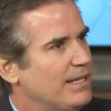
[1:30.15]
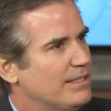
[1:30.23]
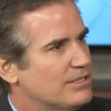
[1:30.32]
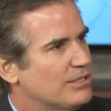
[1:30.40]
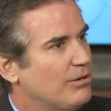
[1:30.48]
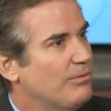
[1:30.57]
And
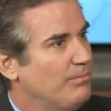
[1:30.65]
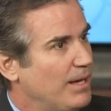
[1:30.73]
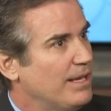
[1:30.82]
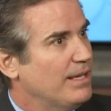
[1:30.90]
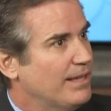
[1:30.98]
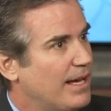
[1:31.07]
so
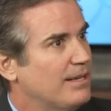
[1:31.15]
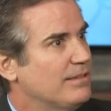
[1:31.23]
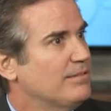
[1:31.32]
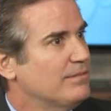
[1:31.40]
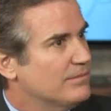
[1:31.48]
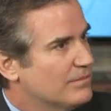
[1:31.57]
making that
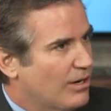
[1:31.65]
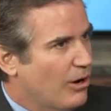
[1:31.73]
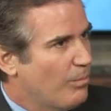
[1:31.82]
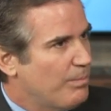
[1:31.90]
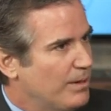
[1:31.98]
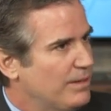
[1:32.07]

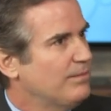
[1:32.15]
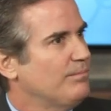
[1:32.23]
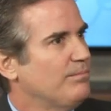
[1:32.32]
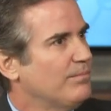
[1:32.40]
open